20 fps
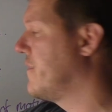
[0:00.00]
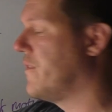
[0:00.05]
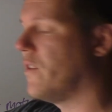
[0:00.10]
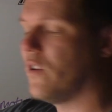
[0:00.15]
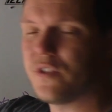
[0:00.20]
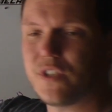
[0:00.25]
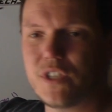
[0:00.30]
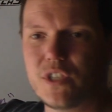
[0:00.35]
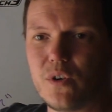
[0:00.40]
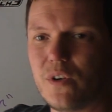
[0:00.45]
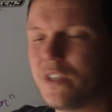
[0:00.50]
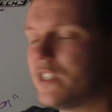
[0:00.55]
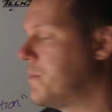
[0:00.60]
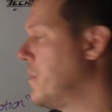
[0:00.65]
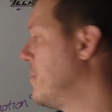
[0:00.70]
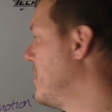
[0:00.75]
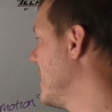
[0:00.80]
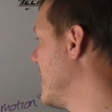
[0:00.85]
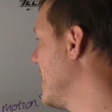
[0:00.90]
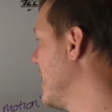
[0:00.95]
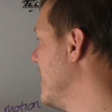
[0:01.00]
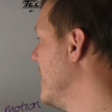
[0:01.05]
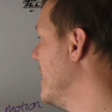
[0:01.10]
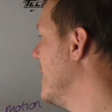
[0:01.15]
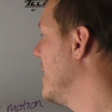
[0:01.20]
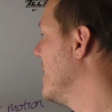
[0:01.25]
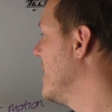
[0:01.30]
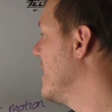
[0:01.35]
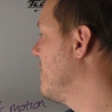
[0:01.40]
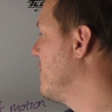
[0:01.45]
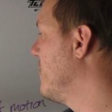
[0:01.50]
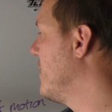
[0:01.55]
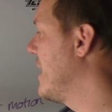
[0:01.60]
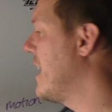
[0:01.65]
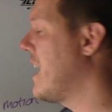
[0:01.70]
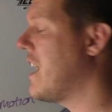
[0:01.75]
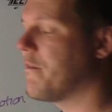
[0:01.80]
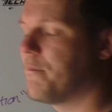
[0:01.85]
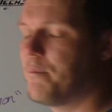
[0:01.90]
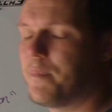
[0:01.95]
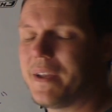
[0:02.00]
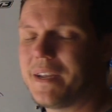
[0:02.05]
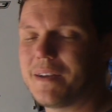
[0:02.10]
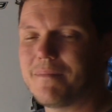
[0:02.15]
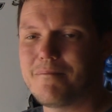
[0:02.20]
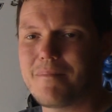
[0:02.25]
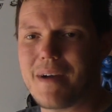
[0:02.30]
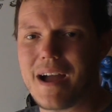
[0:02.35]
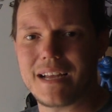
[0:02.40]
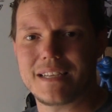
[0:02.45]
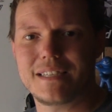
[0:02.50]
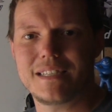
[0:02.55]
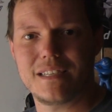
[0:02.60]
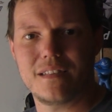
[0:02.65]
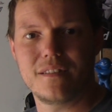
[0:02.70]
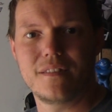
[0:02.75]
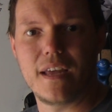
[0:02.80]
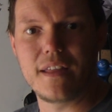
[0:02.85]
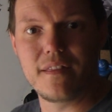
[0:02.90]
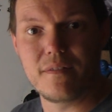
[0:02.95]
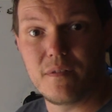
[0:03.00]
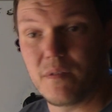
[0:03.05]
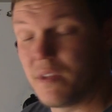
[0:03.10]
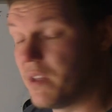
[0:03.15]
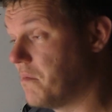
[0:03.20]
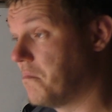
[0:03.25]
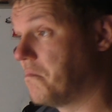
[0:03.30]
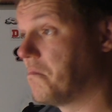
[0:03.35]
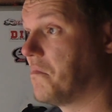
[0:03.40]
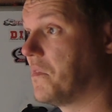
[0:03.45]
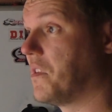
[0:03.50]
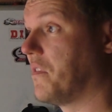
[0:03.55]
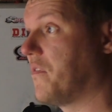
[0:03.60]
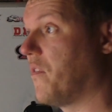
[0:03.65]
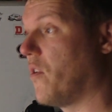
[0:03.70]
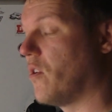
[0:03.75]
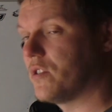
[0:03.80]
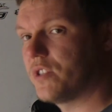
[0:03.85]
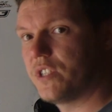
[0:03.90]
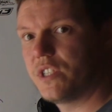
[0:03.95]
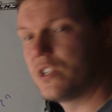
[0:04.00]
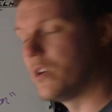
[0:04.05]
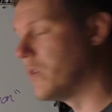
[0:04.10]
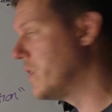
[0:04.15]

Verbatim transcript: the force is going to be bigger. If we have bigger mass, then the force is